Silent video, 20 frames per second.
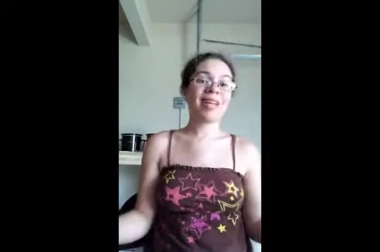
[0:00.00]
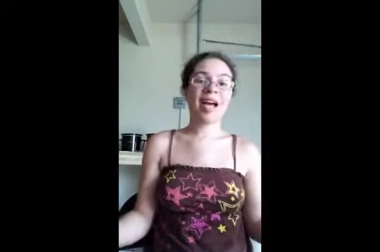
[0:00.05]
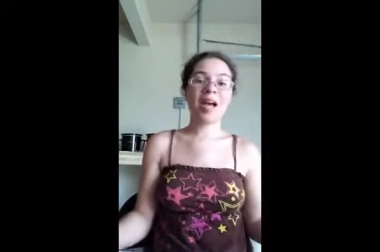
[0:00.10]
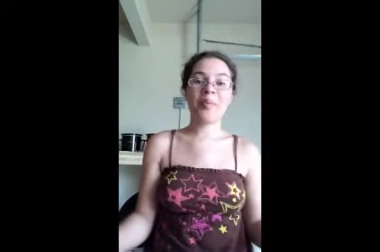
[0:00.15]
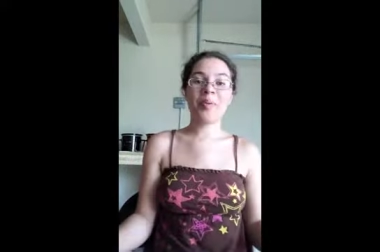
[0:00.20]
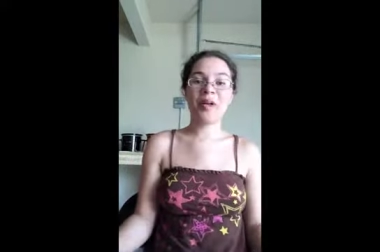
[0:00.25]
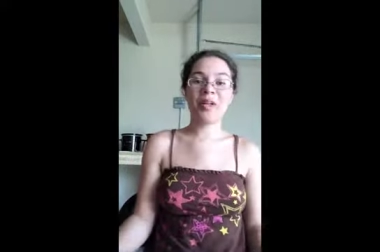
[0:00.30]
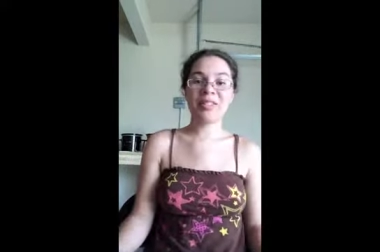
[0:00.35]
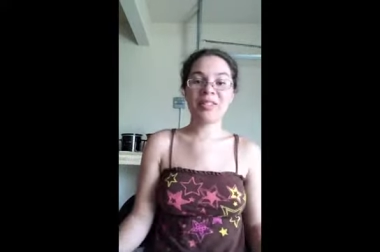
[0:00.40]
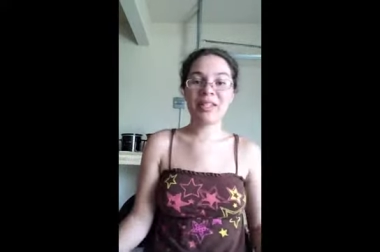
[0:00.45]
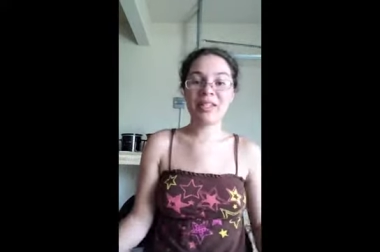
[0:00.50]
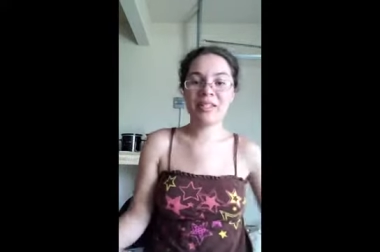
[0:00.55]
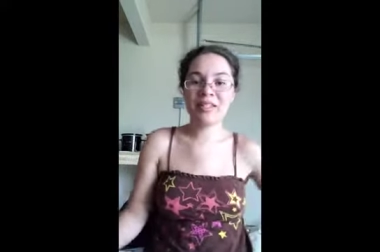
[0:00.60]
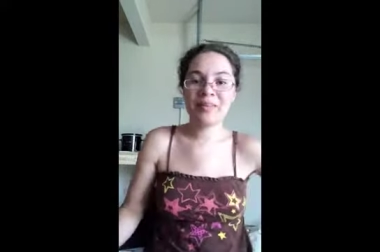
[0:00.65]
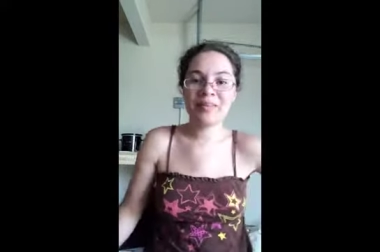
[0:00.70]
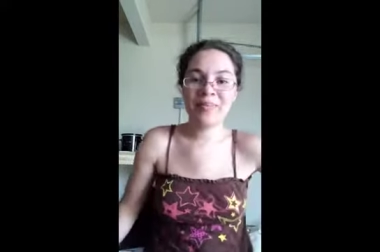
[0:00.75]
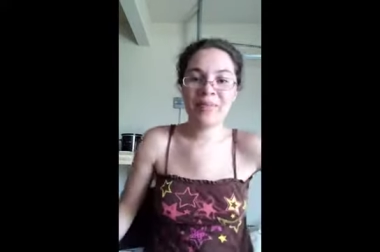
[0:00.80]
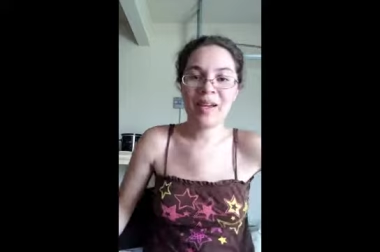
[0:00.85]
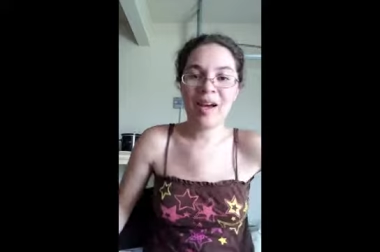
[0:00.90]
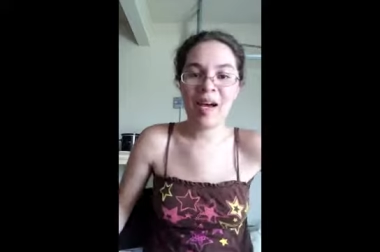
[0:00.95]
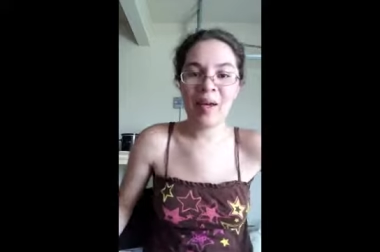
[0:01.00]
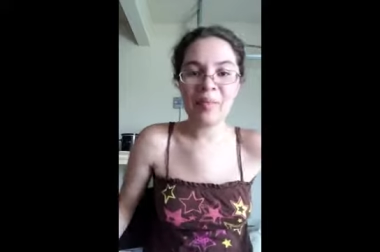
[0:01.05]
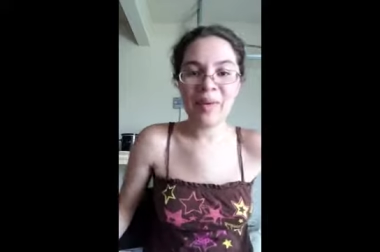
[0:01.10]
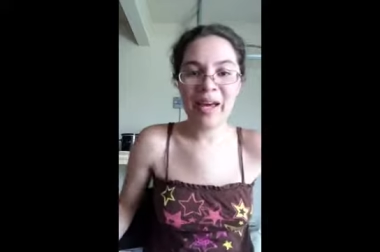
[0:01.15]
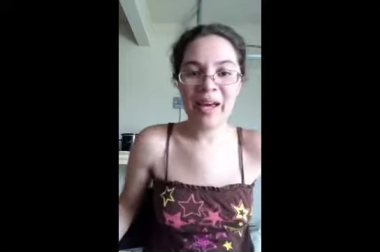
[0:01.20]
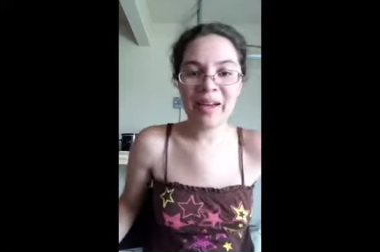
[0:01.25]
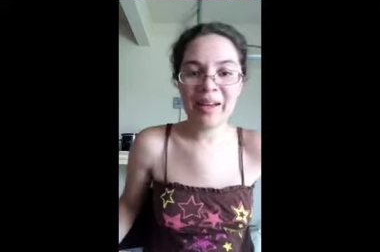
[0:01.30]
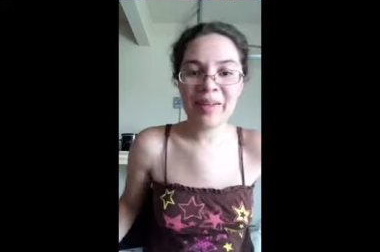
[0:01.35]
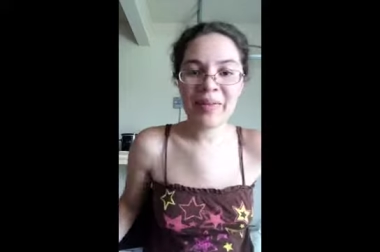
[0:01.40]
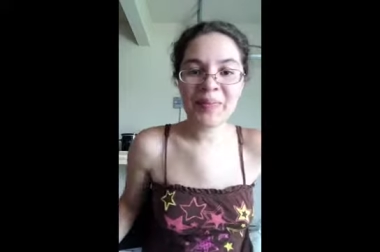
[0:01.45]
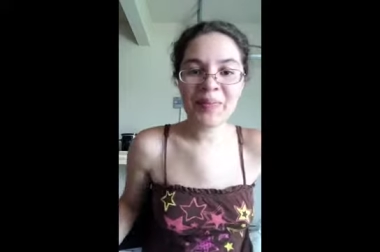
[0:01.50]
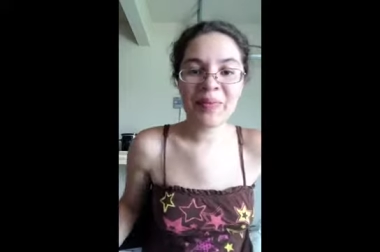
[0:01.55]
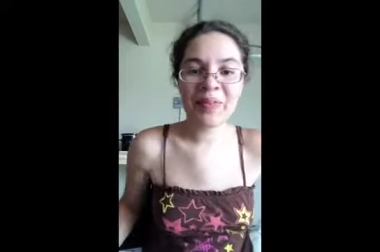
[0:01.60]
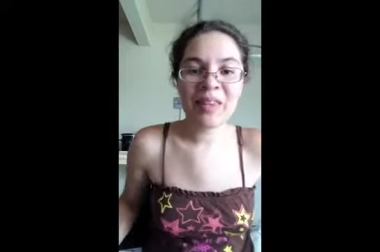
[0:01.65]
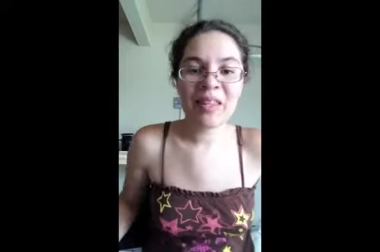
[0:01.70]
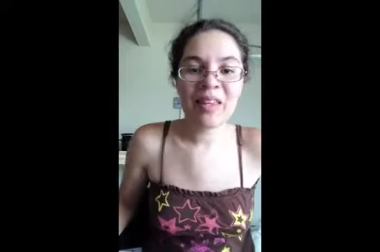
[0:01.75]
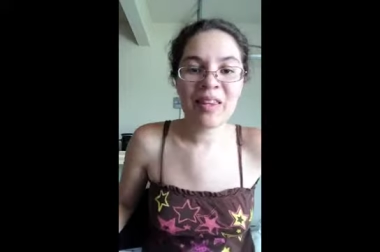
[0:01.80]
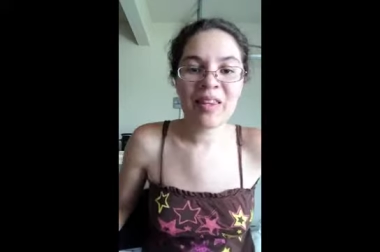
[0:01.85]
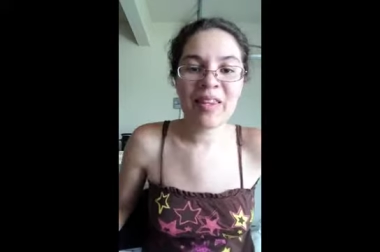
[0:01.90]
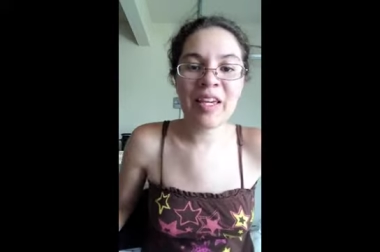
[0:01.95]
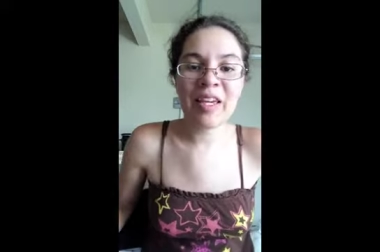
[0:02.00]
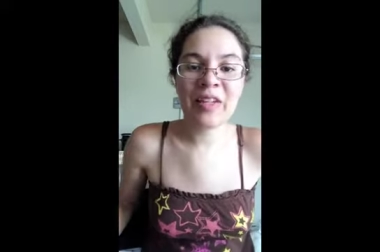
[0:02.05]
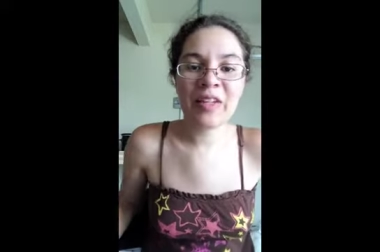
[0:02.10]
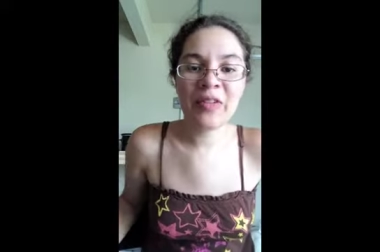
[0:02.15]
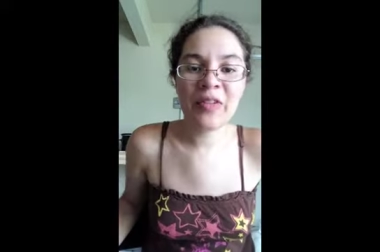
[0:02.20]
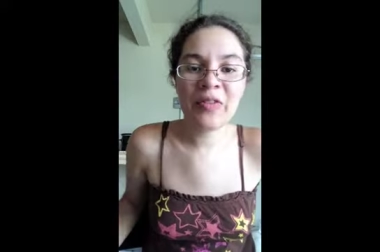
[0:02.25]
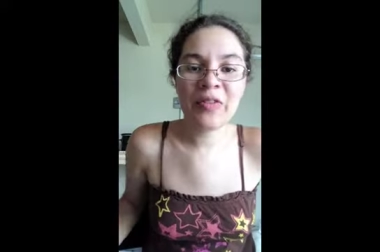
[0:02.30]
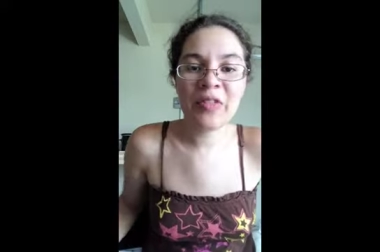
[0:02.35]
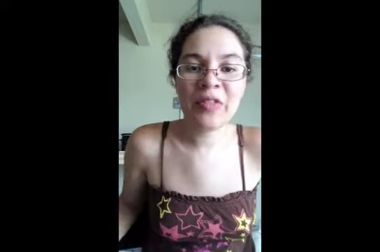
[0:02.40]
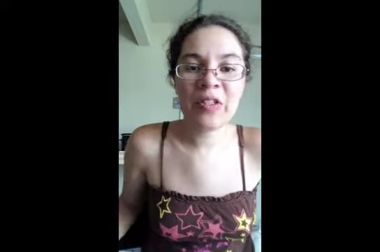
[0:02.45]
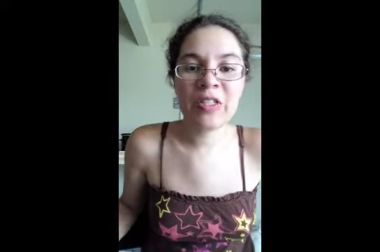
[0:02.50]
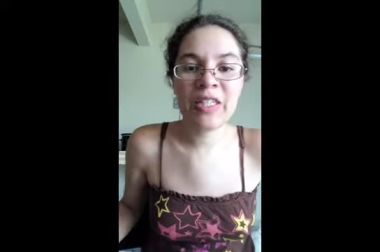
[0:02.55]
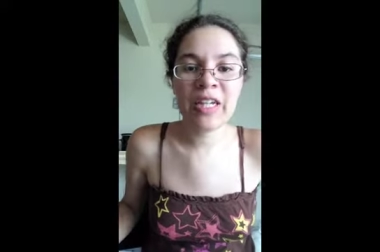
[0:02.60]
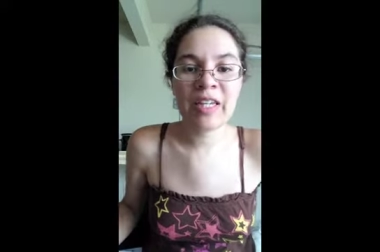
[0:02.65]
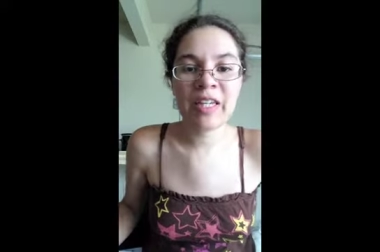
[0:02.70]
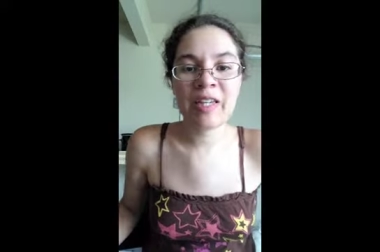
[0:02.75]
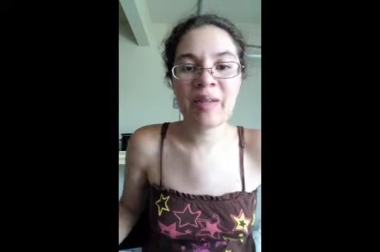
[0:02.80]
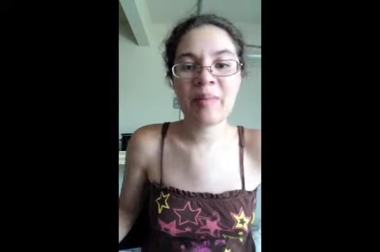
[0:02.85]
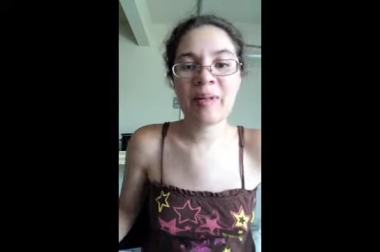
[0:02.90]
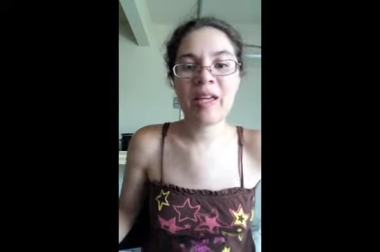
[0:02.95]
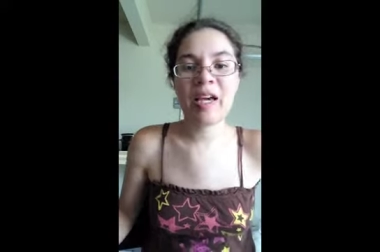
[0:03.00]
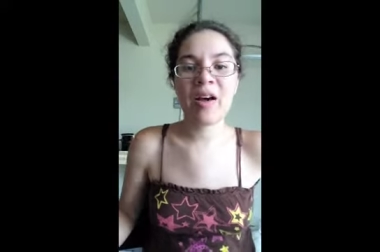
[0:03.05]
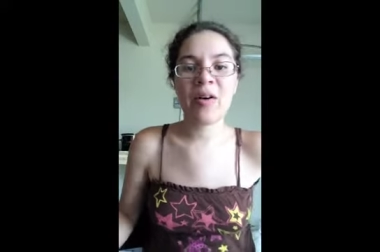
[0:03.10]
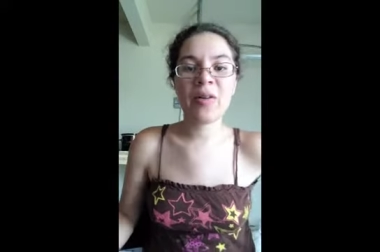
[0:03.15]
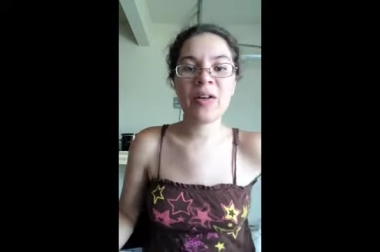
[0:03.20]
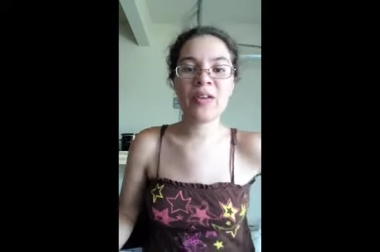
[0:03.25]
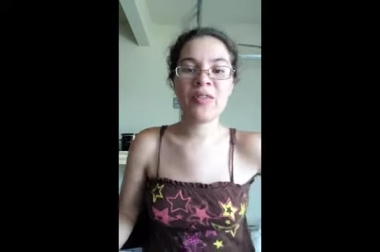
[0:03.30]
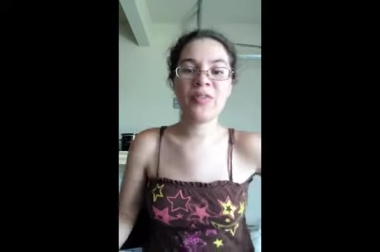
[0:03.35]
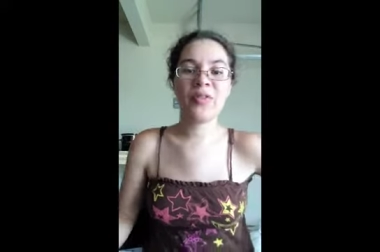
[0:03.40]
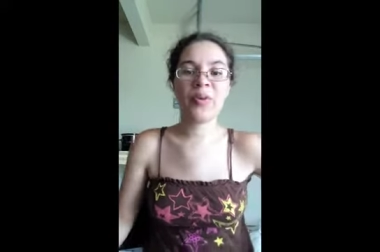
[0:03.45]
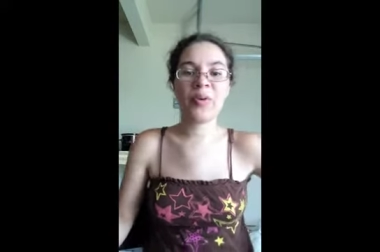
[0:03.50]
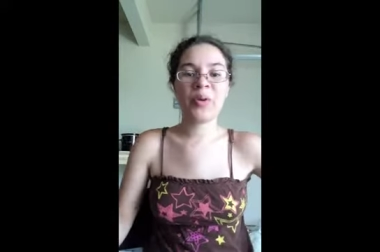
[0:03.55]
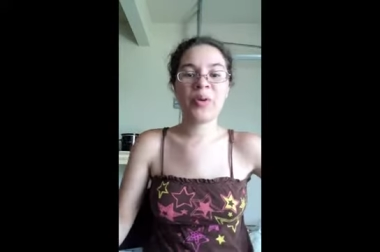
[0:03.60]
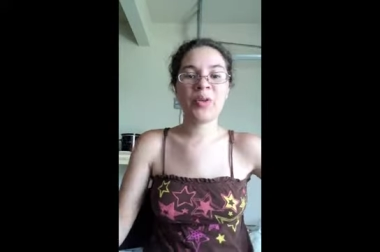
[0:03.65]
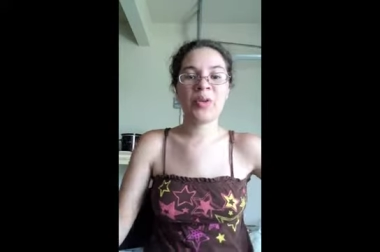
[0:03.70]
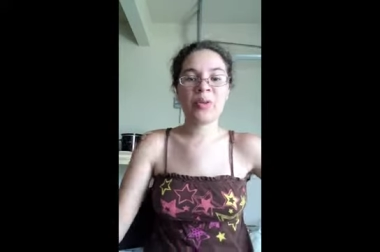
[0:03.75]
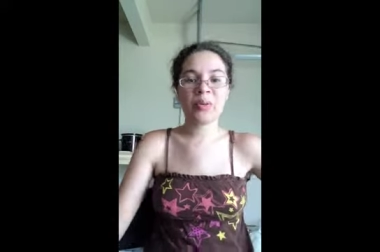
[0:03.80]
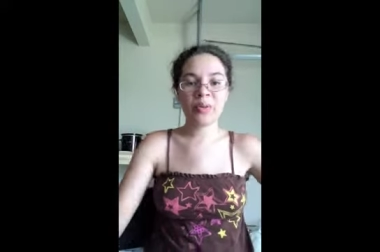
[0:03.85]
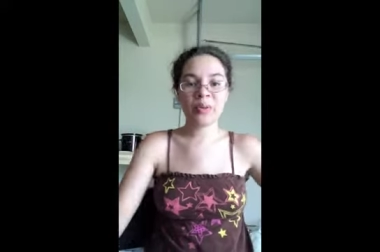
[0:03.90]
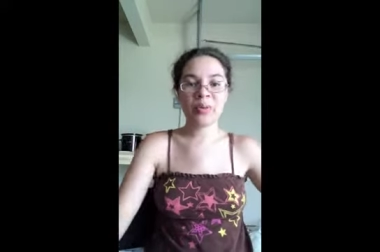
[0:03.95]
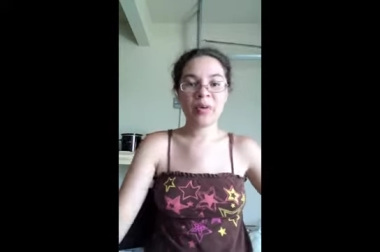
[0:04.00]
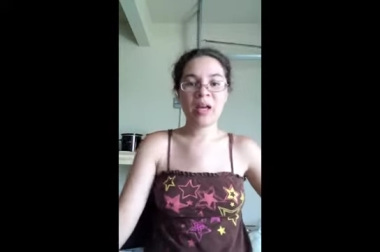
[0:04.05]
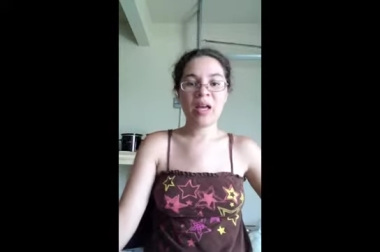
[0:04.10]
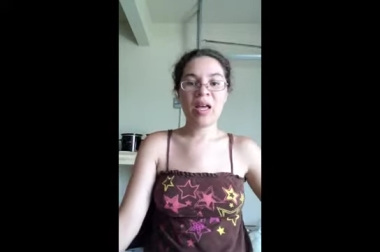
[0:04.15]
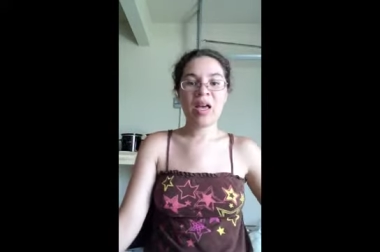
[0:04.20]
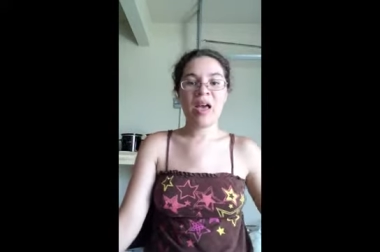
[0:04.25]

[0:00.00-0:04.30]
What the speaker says: I apologize. I'm back. Thank you for checking me out if you're new.